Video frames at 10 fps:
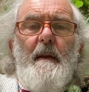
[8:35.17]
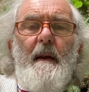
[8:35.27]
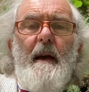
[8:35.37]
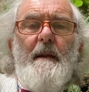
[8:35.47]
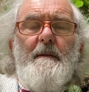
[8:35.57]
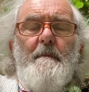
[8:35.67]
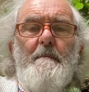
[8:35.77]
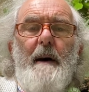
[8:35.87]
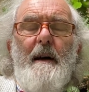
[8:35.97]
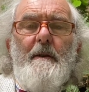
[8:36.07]
and
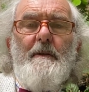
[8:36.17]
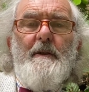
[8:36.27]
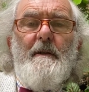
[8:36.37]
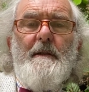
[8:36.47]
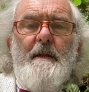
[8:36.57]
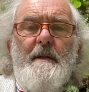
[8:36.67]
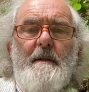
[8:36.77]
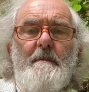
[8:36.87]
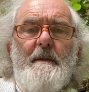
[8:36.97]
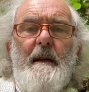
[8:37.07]
biological
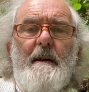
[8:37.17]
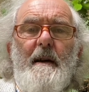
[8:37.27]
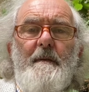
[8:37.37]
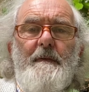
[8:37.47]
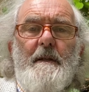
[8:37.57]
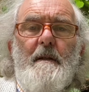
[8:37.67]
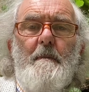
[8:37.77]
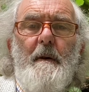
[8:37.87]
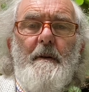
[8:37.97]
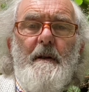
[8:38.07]
systems like our physical
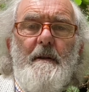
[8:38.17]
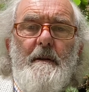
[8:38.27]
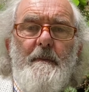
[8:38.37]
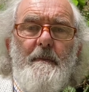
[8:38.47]
bodies.